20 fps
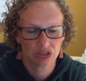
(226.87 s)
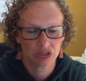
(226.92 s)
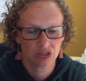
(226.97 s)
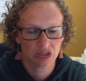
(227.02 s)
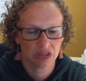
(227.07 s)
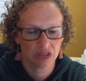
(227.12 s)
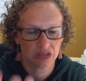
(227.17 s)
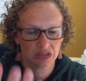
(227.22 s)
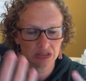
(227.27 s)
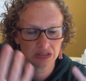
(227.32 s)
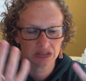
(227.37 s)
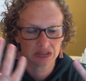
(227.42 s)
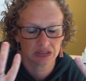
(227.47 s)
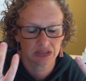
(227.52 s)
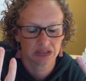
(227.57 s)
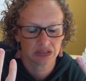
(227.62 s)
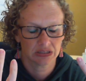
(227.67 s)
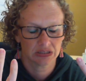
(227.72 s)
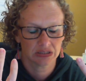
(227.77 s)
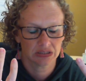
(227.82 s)
this
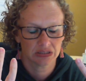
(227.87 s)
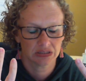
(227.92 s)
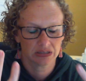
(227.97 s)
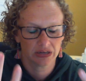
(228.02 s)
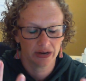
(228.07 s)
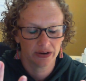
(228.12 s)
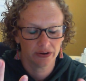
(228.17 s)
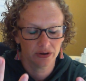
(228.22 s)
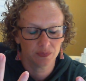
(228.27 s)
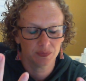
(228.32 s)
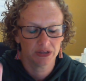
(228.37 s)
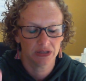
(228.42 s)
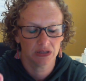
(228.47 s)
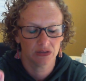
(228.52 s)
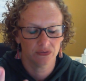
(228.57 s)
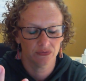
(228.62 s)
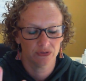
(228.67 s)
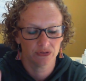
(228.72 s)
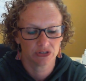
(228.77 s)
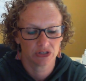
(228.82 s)
terribly
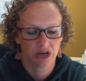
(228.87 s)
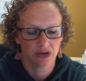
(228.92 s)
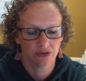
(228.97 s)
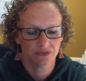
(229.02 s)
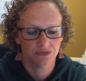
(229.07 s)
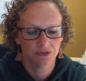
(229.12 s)
evil stuff,